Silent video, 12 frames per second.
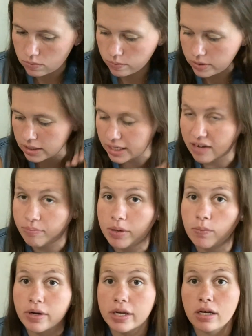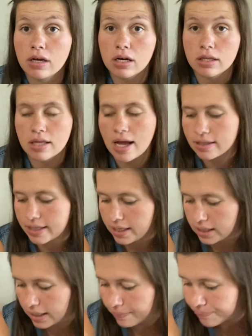one that I've been working on a lot
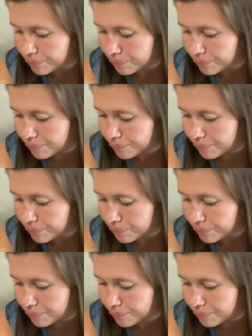lately.